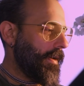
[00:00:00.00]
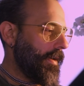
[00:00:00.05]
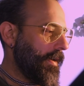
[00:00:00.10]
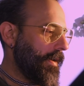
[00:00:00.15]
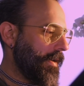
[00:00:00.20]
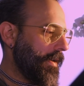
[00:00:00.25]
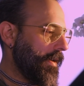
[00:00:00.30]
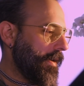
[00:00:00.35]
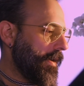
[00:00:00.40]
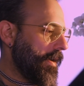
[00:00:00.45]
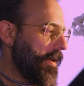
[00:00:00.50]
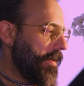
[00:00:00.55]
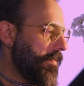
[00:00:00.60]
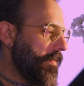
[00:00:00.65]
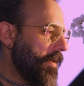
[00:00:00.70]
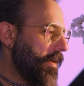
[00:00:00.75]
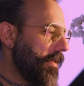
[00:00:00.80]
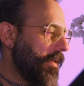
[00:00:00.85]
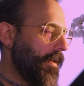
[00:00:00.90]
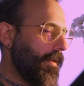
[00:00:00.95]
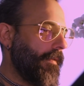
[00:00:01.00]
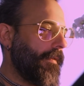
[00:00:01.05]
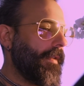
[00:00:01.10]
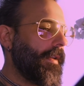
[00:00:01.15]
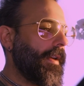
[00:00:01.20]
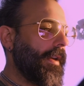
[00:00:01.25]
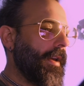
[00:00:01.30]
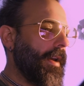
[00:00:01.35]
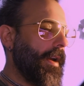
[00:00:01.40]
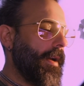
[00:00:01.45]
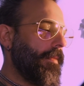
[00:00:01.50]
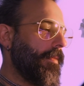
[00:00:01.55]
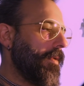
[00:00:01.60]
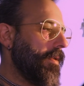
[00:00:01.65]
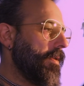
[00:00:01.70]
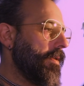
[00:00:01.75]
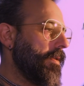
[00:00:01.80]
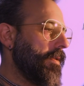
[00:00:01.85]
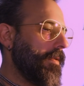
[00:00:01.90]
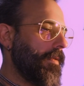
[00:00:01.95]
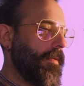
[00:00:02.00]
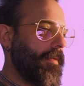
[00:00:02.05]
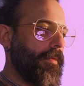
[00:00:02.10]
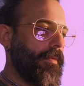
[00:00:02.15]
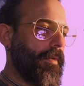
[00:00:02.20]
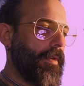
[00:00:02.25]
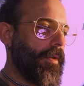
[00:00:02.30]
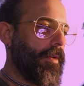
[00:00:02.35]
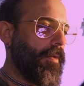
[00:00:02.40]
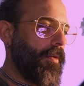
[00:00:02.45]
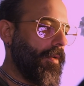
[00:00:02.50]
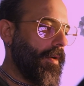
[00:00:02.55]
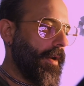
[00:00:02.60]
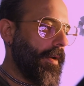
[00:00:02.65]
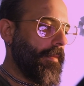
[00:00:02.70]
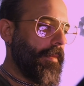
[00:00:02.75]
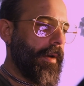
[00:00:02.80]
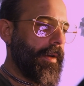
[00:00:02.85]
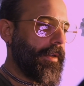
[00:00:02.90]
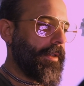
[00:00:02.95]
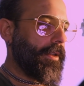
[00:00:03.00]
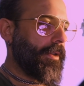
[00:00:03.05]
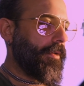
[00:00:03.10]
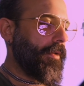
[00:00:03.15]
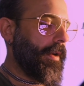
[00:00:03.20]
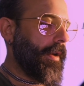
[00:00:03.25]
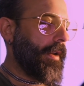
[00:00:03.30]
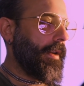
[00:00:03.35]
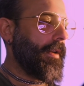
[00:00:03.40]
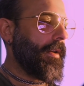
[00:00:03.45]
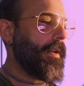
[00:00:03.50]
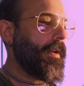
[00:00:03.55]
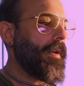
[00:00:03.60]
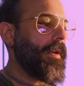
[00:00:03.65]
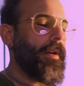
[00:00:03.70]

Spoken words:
And I got my lovely camera recording my screen.